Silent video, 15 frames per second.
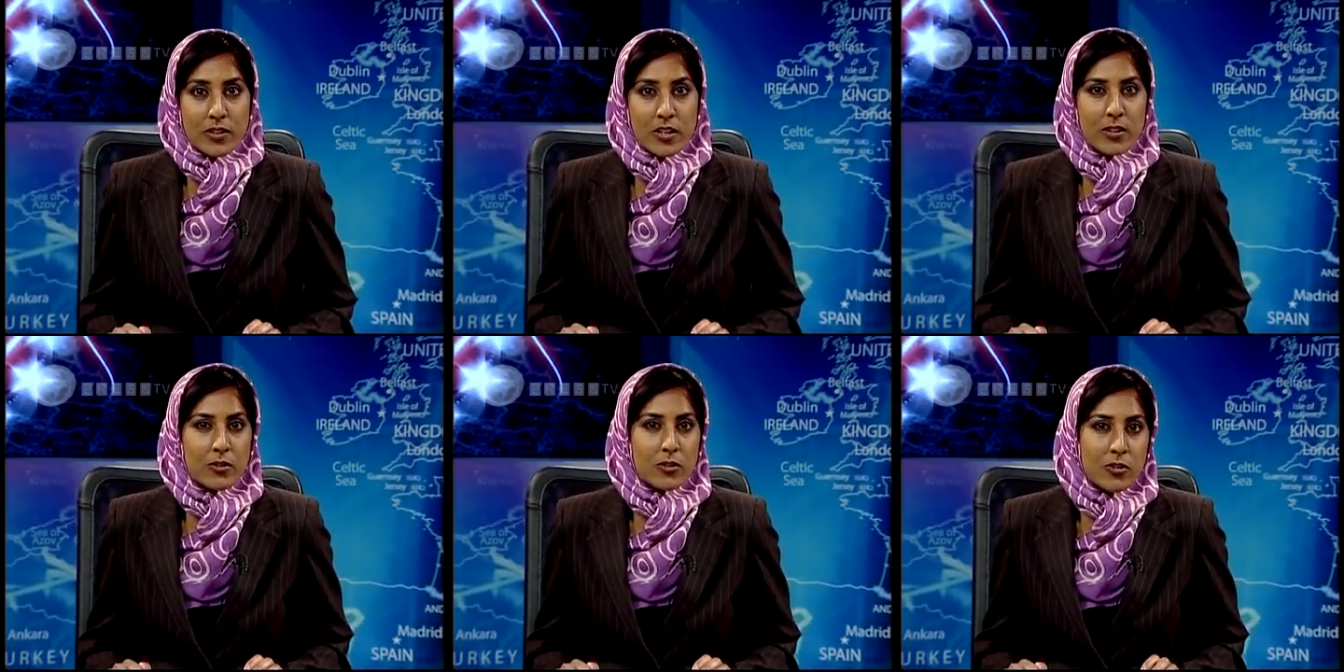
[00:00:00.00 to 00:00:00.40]

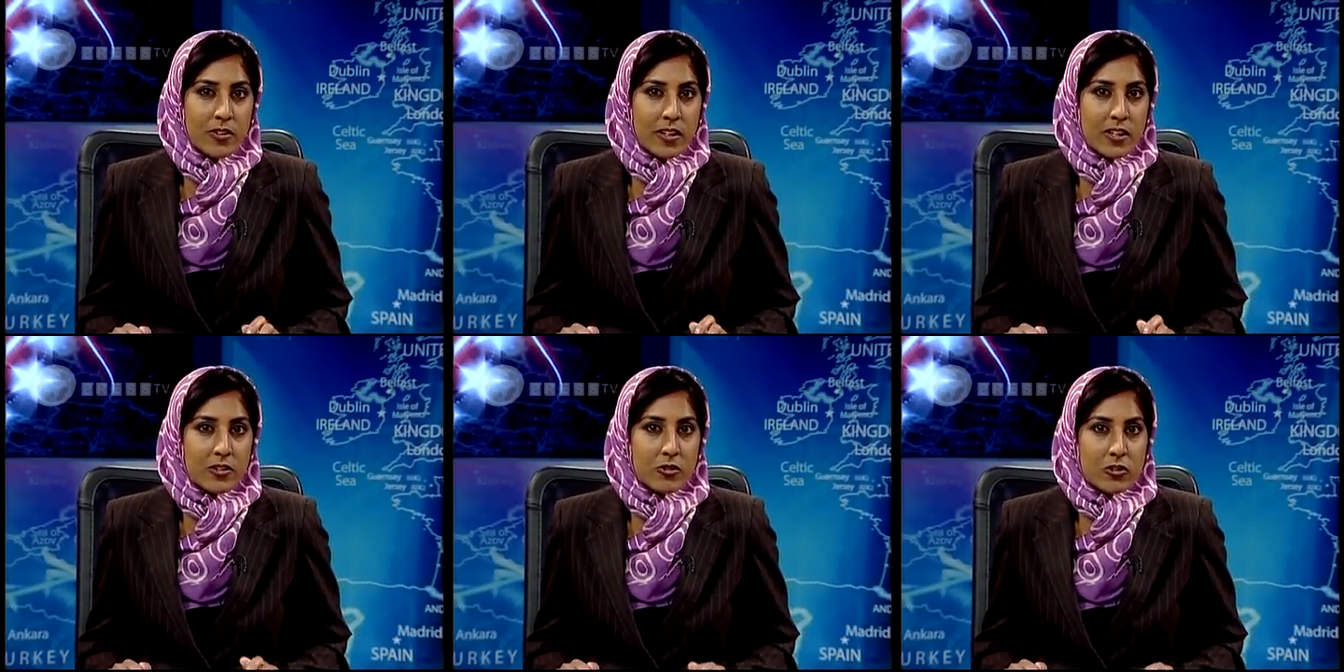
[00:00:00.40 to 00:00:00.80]
and do
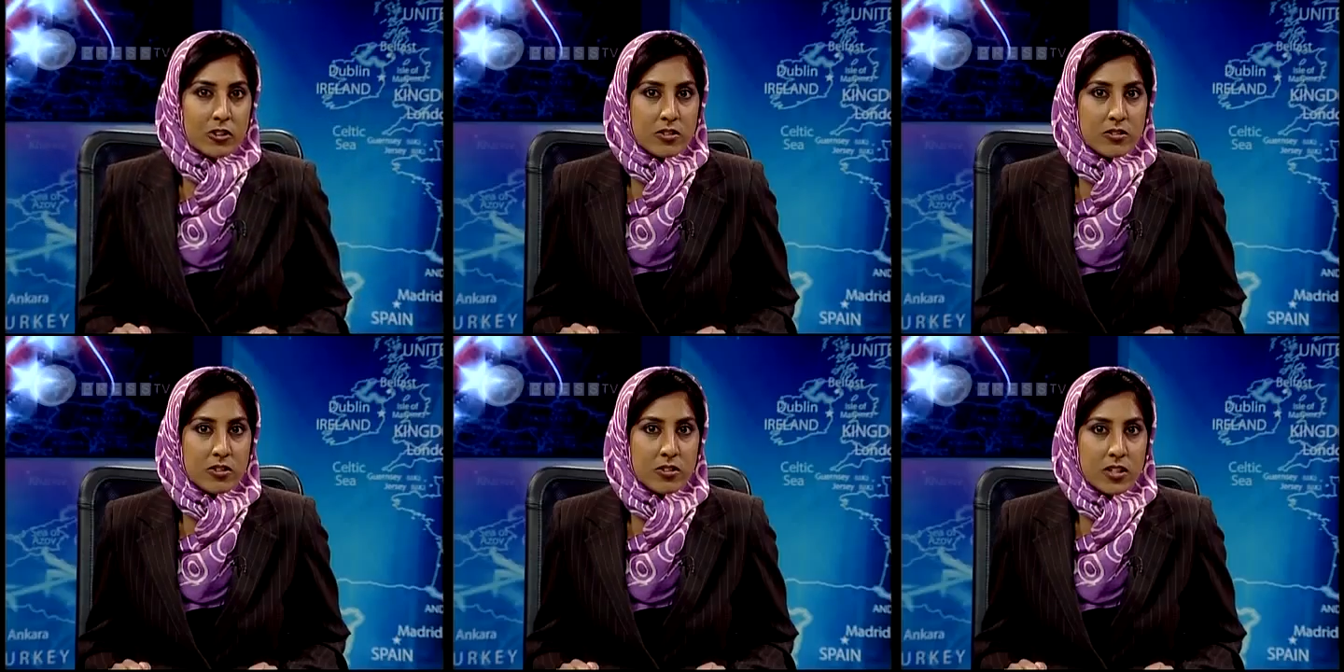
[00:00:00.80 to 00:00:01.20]
they
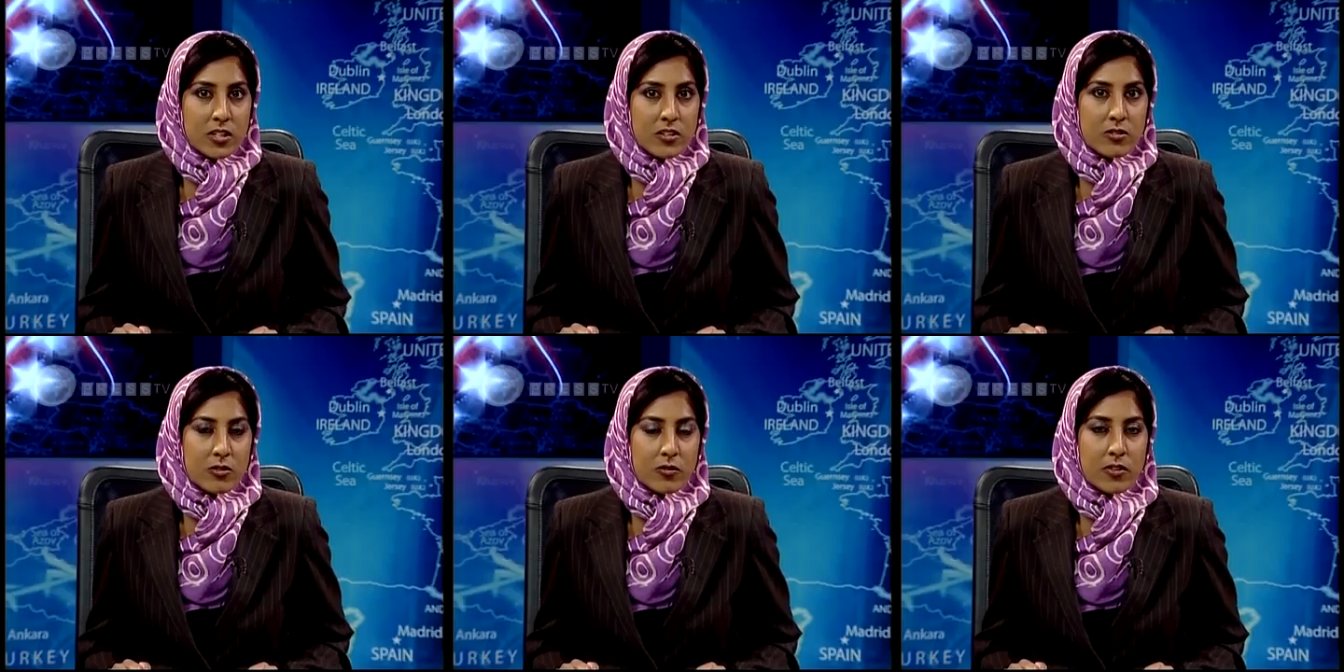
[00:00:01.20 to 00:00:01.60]
address the
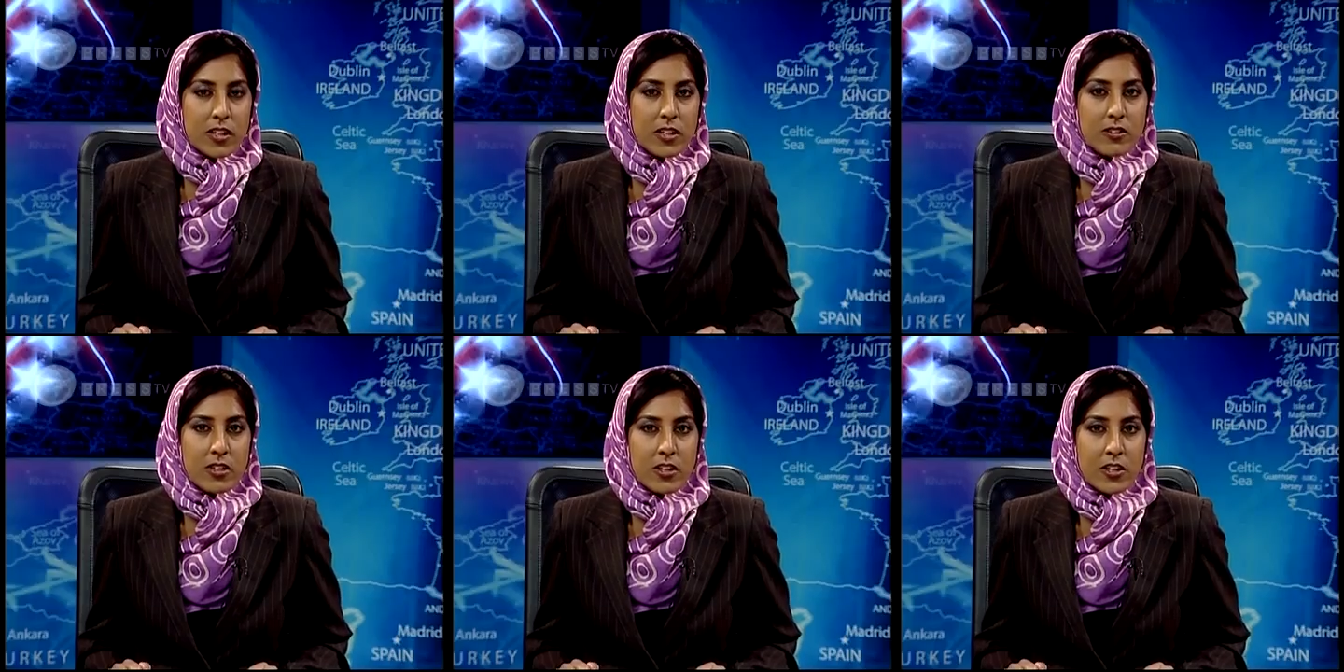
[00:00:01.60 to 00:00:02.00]
needs of
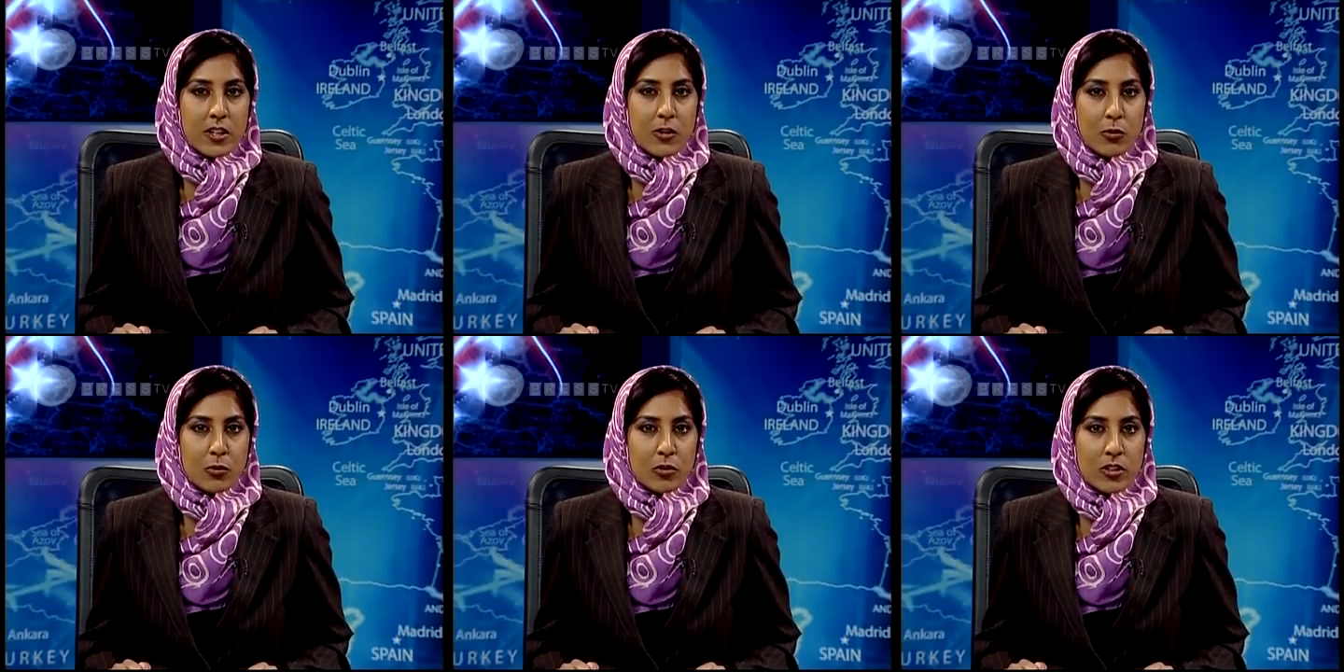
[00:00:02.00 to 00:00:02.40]
their
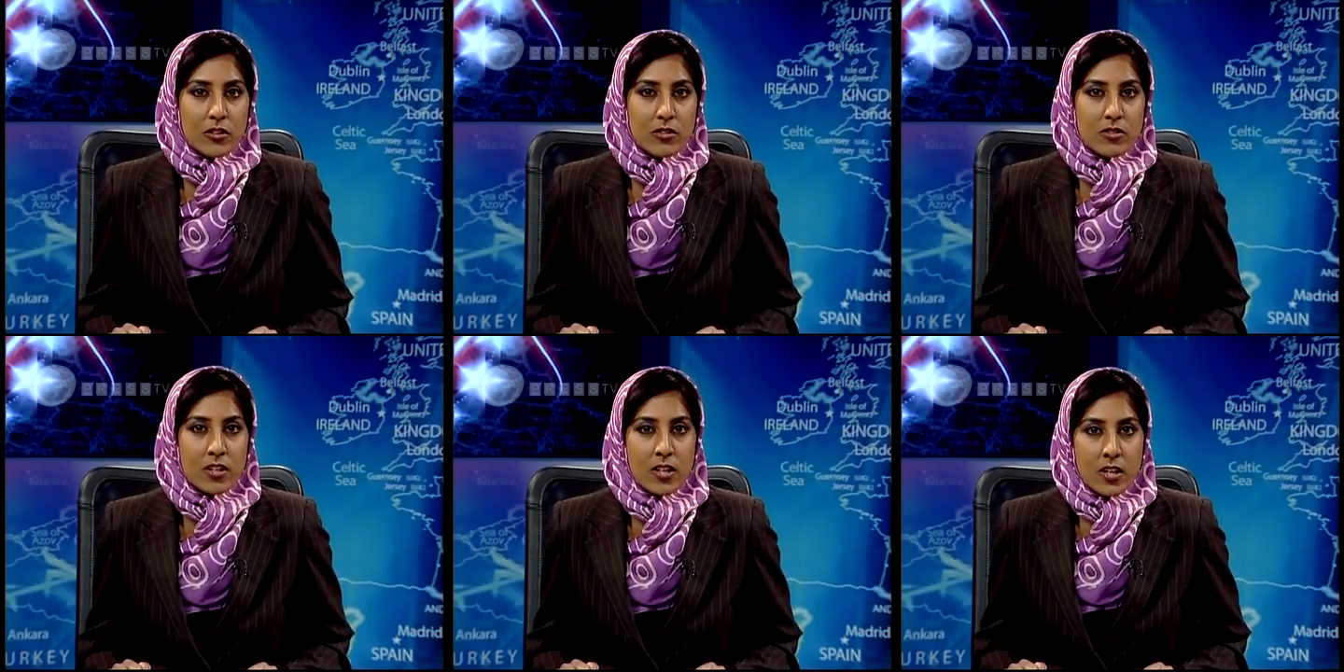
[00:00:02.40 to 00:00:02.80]
target
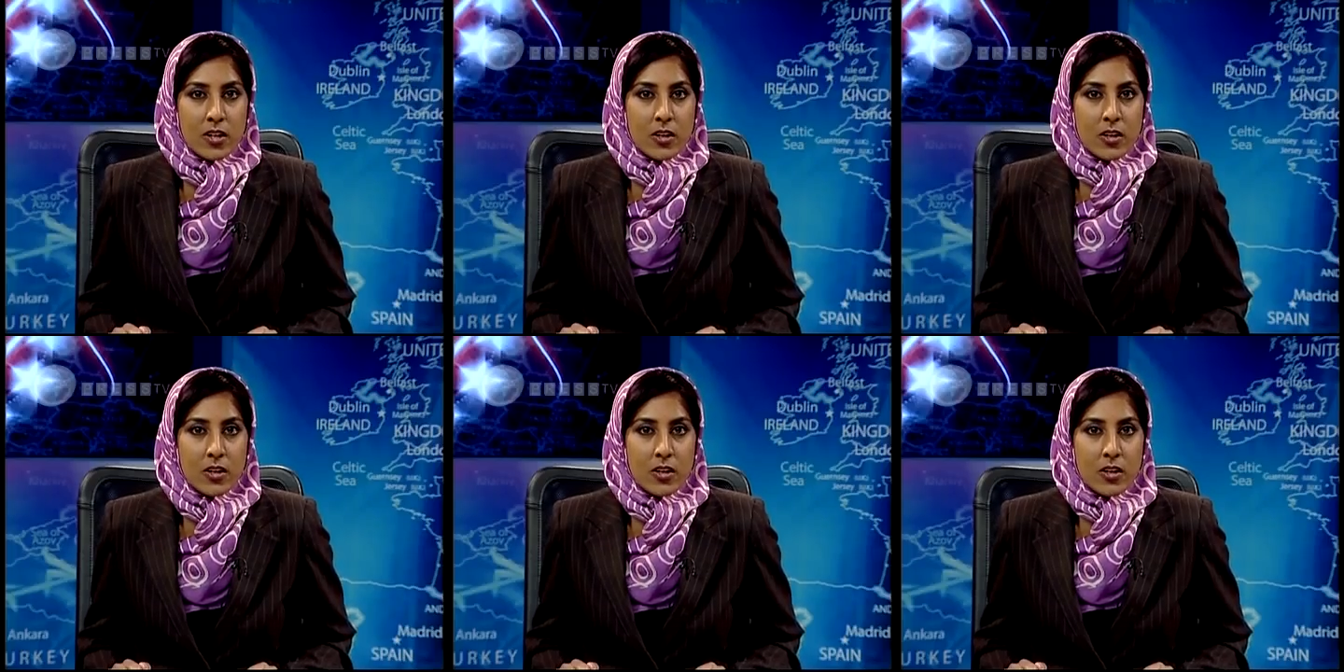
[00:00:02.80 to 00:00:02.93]
audience?